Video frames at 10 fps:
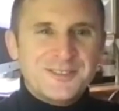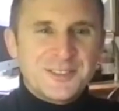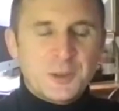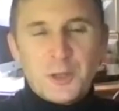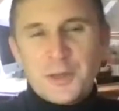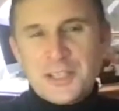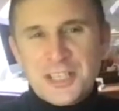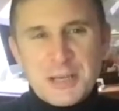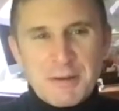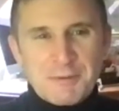Although I
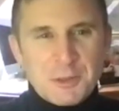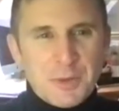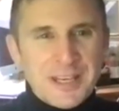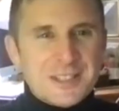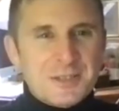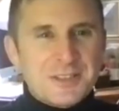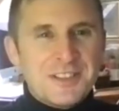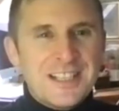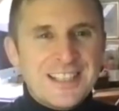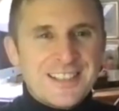see you every week, so
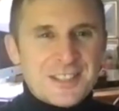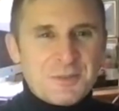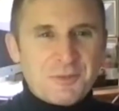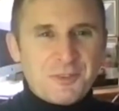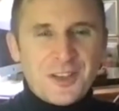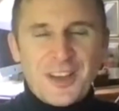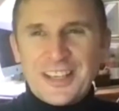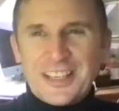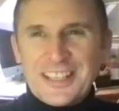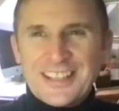it doesn't feel
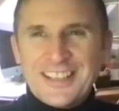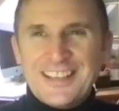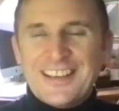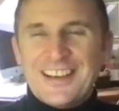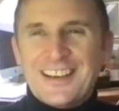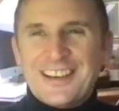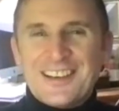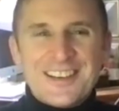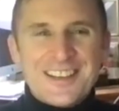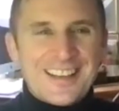like
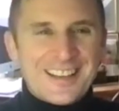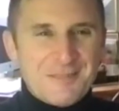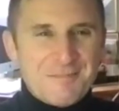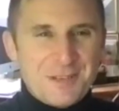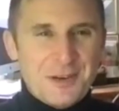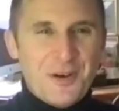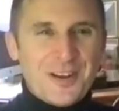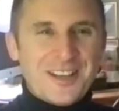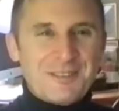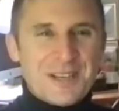I've been
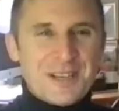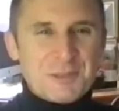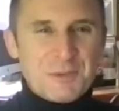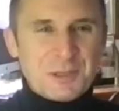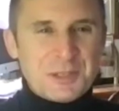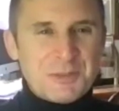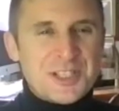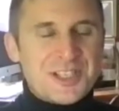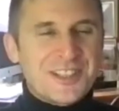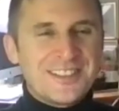like we haven't spoken to
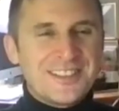each other.